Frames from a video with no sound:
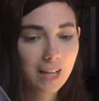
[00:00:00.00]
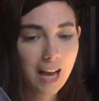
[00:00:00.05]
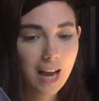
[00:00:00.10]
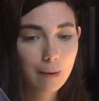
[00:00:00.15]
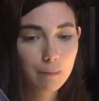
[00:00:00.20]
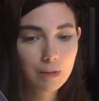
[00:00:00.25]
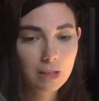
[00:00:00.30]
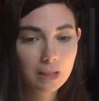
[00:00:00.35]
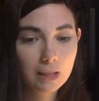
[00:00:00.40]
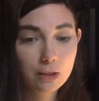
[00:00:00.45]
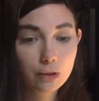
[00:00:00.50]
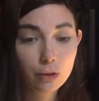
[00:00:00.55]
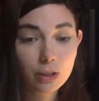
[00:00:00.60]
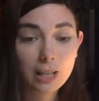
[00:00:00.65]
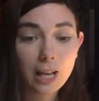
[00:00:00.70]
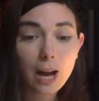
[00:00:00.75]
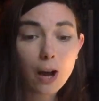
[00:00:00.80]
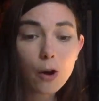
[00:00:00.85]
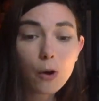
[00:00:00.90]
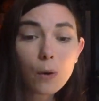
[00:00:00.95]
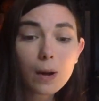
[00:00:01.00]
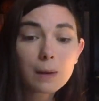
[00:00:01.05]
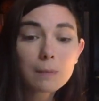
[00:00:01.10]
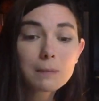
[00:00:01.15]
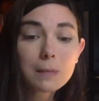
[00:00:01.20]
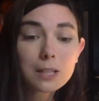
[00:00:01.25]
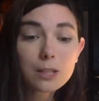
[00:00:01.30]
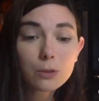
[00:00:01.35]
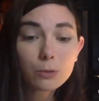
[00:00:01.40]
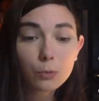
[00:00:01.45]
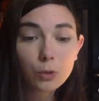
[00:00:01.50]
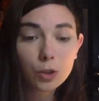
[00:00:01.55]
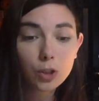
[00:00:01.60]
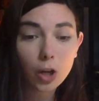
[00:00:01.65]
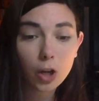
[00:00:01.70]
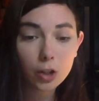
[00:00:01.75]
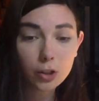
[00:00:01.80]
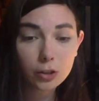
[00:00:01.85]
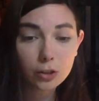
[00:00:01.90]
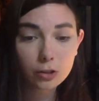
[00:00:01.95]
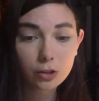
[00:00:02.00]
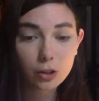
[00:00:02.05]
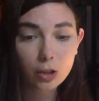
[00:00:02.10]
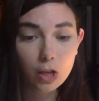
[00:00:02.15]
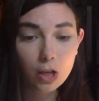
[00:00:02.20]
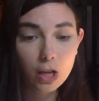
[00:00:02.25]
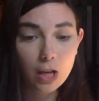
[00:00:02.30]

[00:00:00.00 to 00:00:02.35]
I'm really enjoying that. Oh, I missed one out.